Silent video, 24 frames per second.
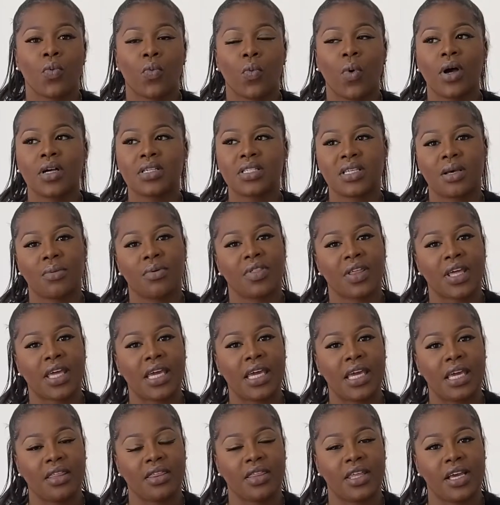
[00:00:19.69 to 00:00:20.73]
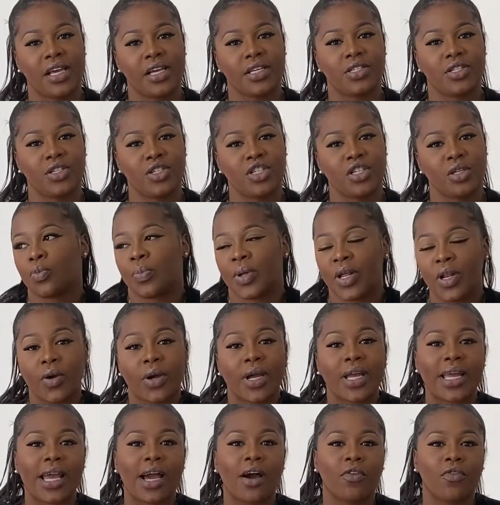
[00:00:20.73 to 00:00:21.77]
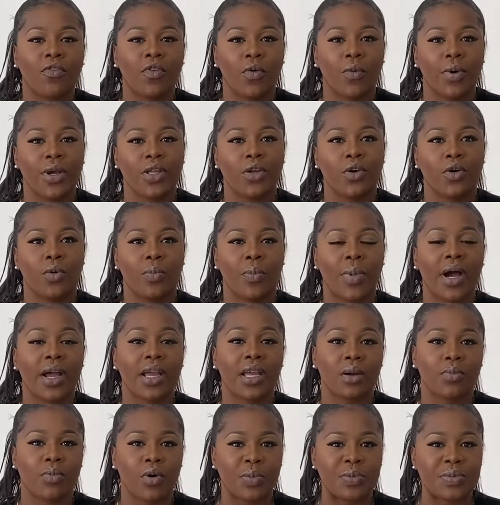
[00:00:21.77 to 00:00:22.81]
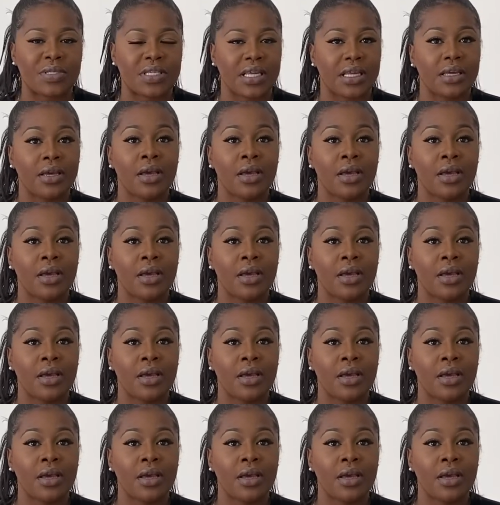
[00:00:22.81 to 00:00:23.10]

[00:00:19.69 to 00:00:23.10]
what are some of the key things you should be looking out for when you're buying a property?